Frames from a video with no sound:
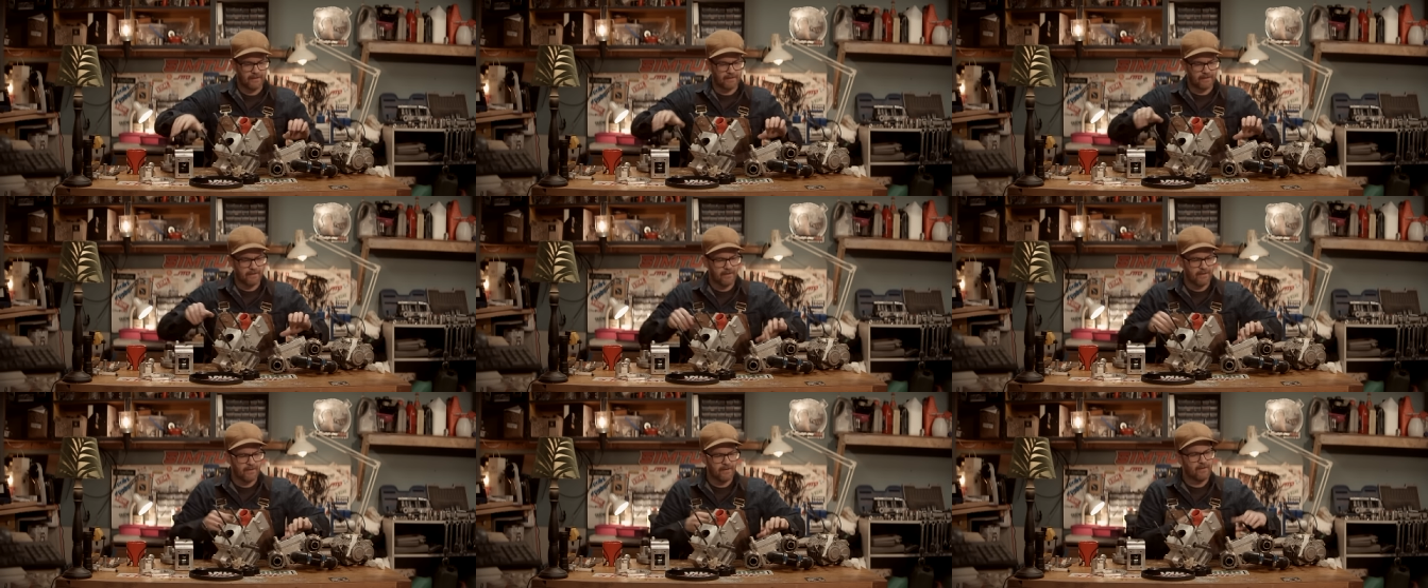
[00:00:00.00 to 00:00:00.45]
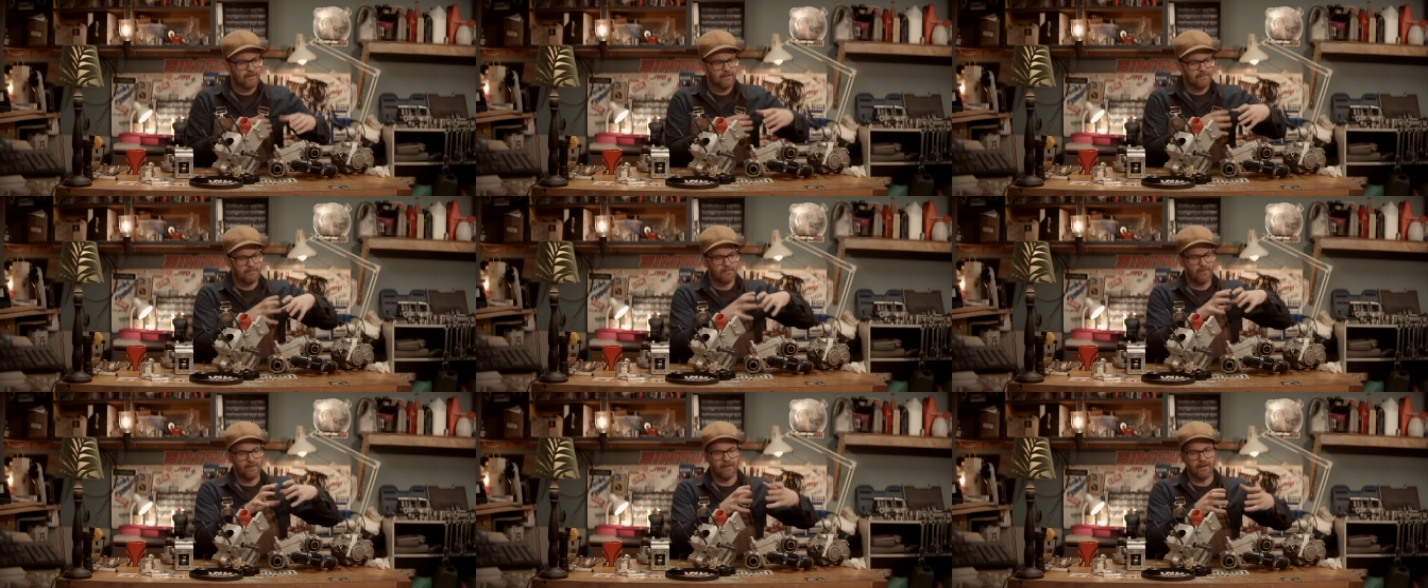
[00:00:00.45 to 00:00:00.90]
And here,
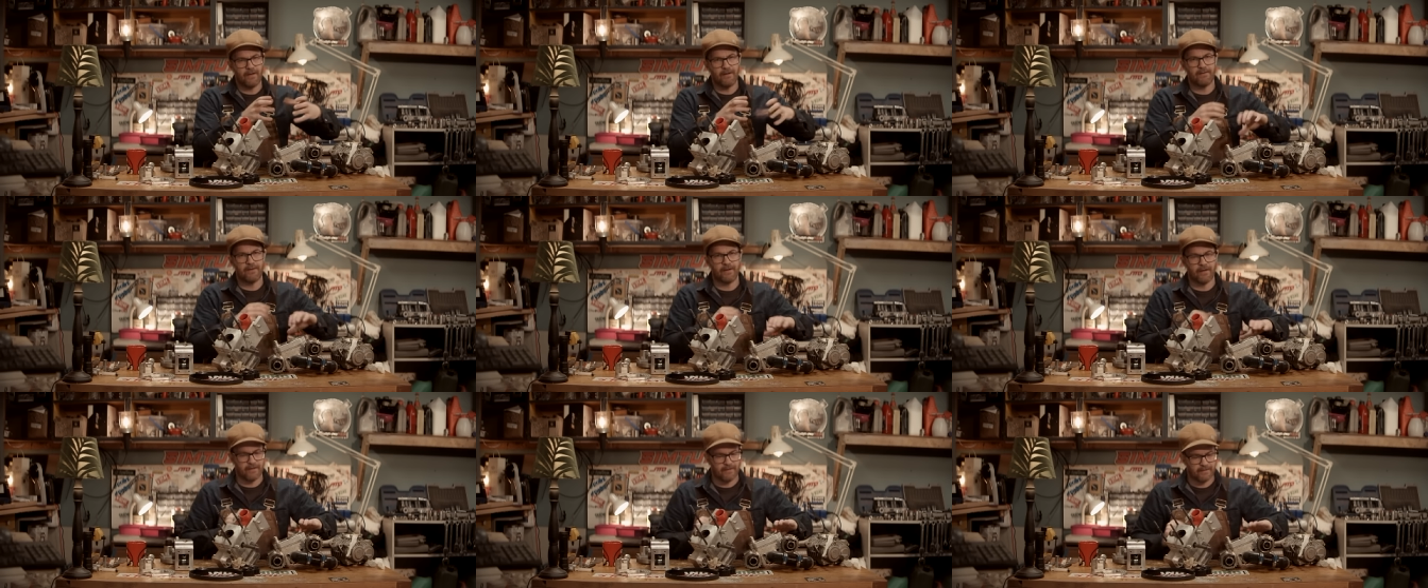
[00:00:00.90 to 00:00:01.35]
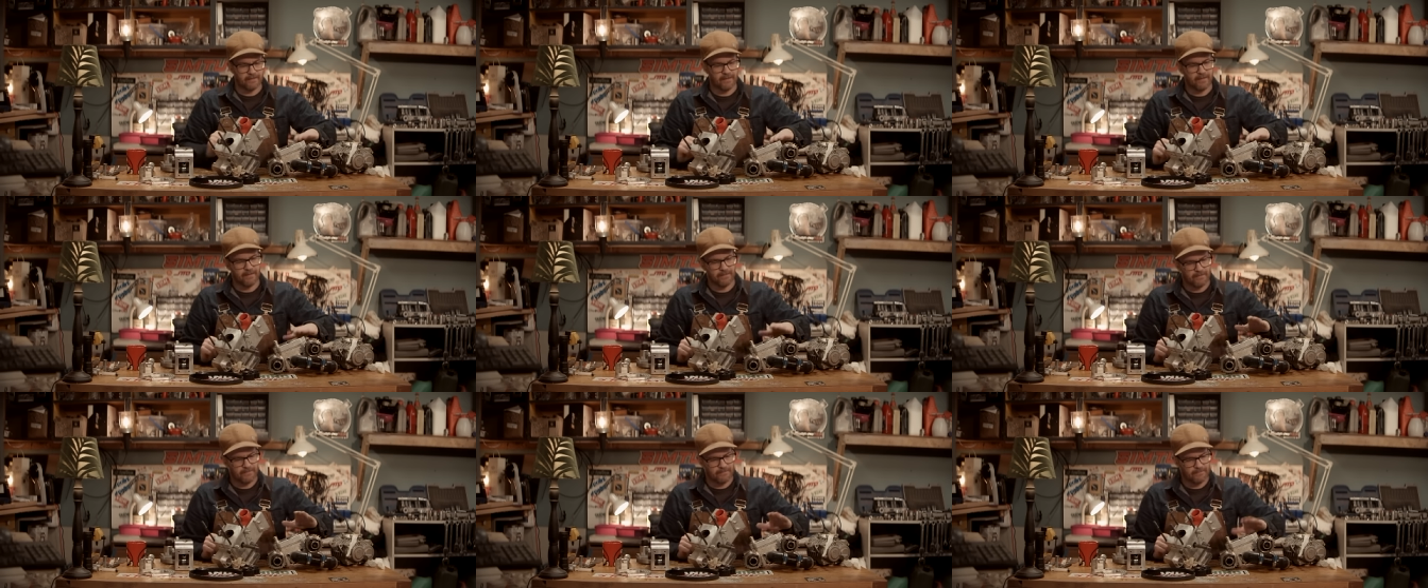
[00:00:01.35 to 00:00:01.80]
more area
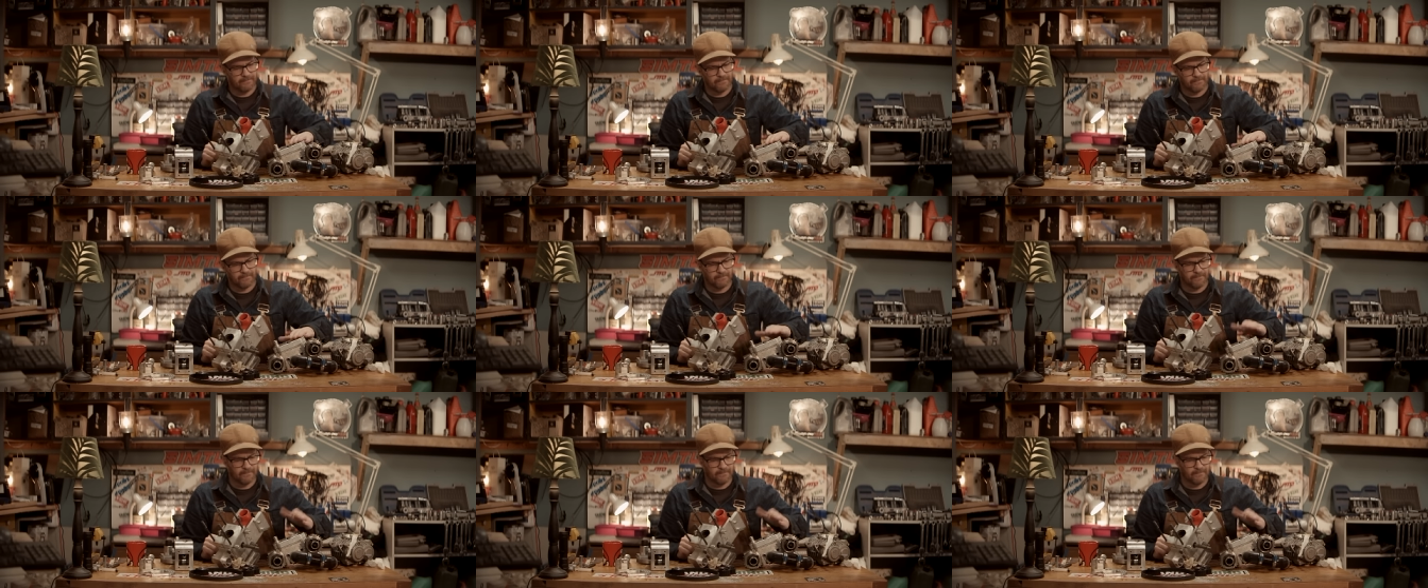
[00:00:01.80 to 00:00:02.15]
and